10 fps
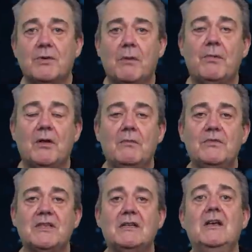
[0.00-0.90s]

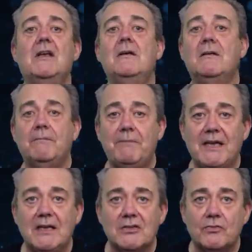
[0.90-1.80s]
problems and
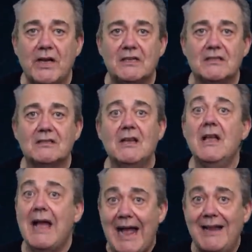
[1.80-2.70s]
biggest risks,
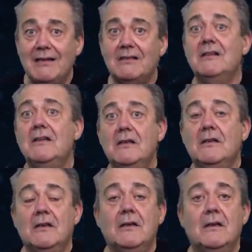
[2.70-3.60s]
and
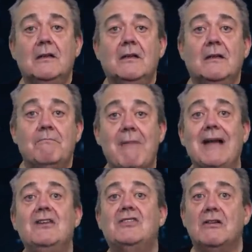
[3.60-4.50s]

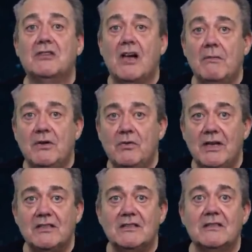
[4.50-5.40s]
manage those common
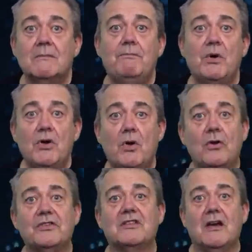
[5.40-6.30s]
risks, but
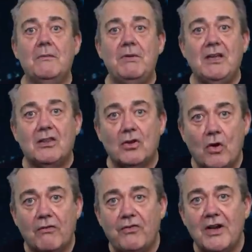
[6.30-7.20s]
also be
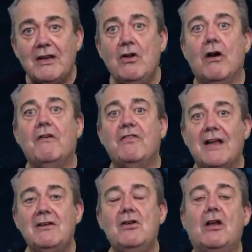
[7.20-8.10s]
thoughtful enough
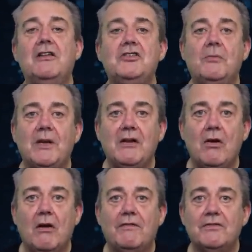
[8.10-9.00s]
and knowledgeable
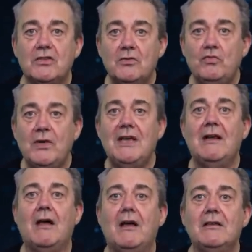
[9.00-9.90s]
enough to
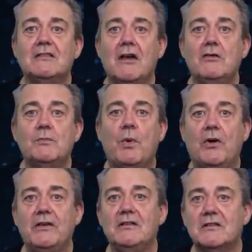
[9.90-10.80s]
realise those
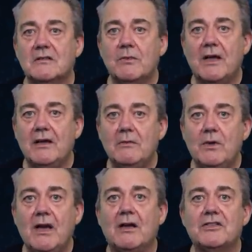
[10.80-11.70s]
points when
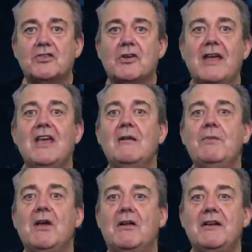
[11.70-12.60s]
we are straying
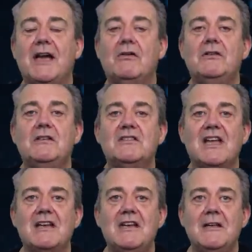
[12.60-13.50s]
beyond our
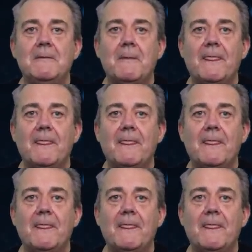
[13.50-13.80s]
understanding.